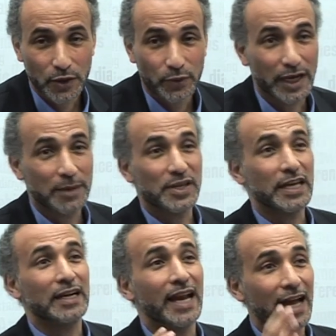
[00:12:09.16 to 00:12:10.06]
When I'm
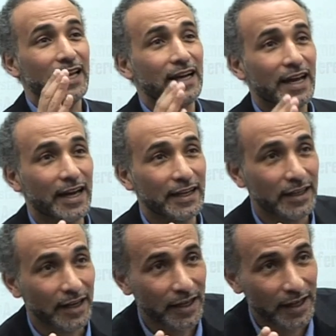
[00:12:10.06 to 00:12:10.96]
saying La ilaha
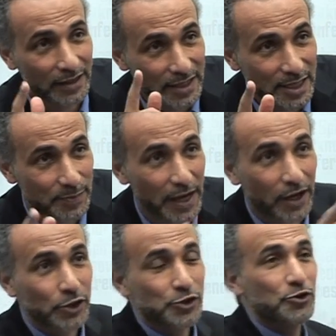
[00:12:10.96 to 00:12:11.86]
illallah, this is my
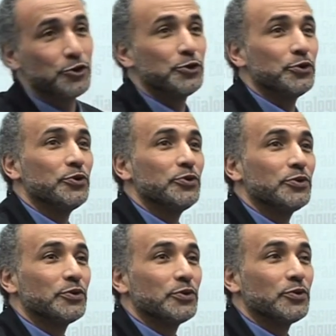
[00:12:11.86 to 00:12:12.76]
answer to
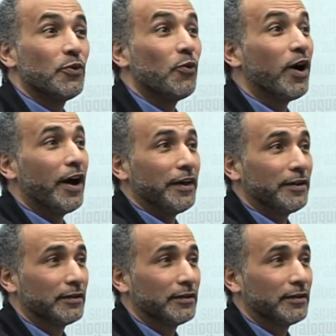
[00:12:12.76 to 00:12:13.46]
why.